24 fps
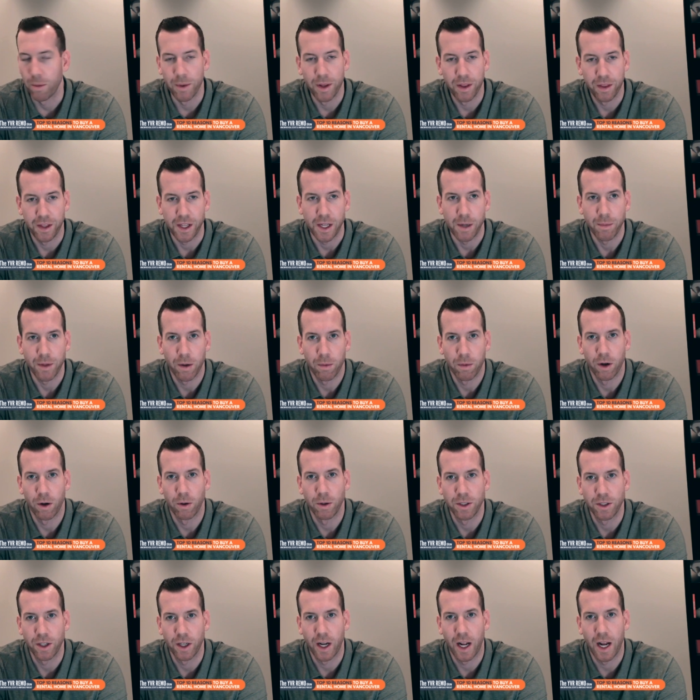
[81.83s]
theme that we're
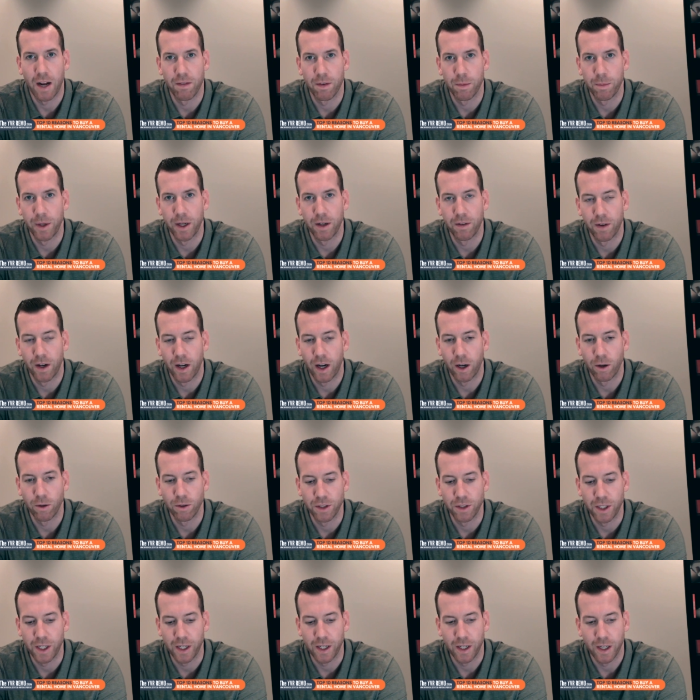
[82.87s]
always going to have a bit of a
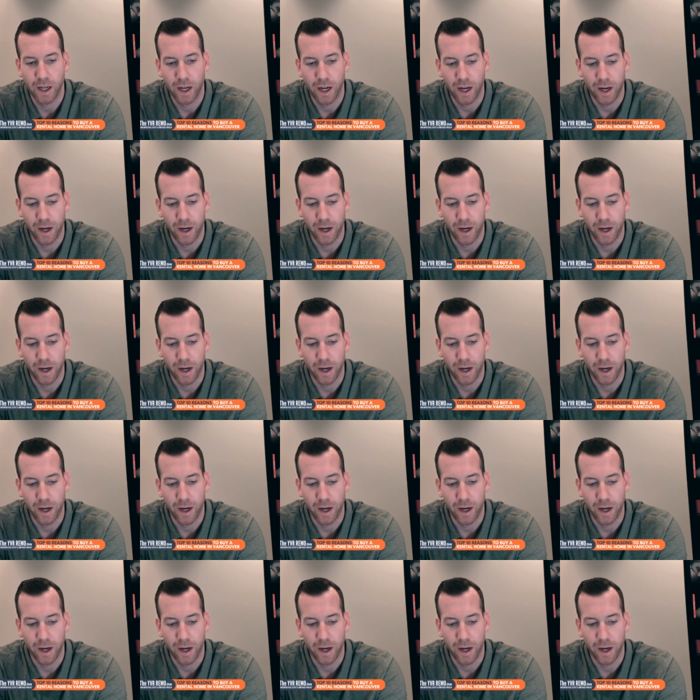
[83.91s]
housing